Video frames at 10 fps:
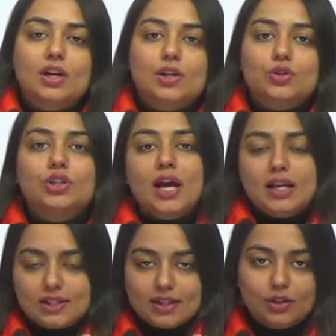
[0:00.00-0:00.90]
So
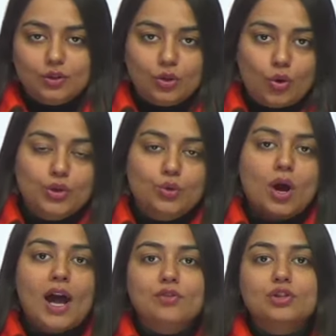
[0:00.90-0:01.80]
yes, though you
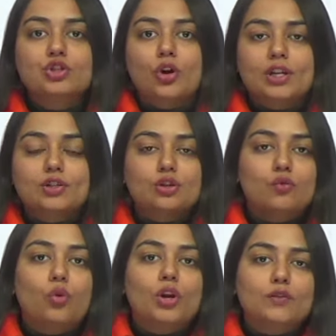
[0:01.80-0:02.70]
have a choice of
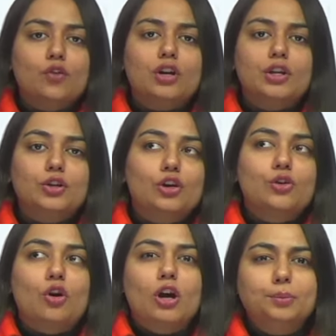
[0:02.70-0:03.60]
going for it or not,